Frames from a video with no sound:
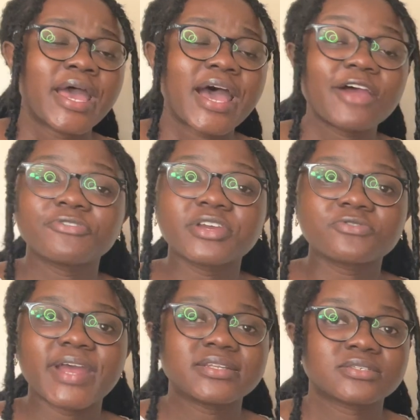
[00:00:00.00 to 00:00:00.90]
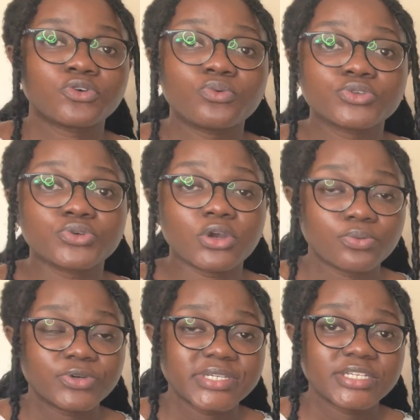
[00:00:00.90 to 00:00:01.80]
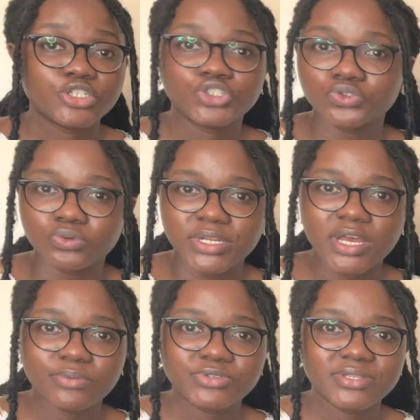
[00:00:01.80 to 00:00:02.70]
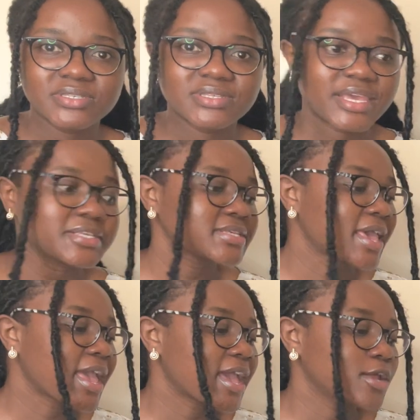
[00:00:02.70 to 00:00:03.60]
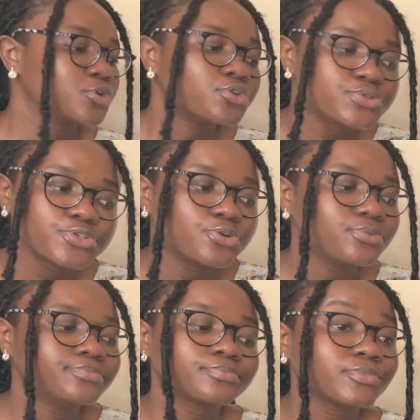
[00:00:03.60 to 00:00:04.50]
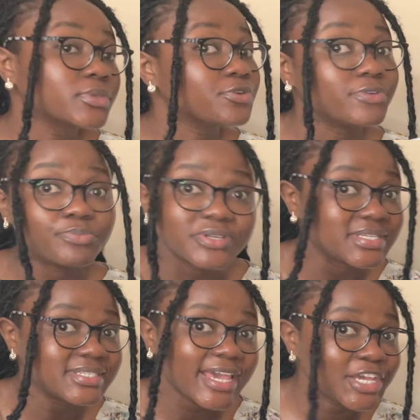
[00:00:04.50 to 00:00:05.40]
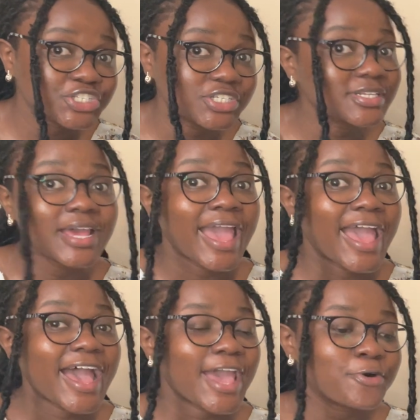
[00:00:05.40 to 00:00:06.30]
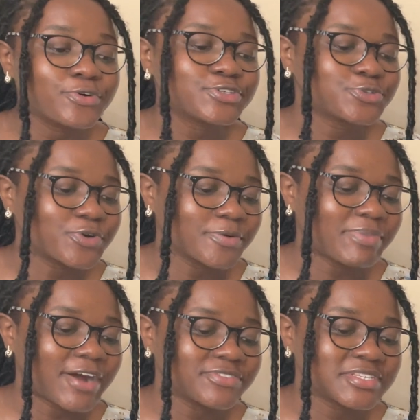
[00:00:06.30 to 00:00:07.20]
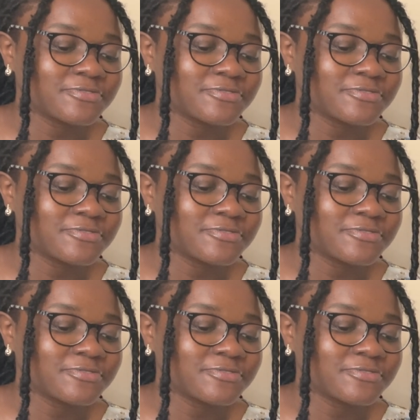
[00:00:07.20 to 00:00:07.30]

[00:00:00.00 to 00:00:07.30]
African writers are also accommodating children when it comes to these things. And also representation, I always talk about this.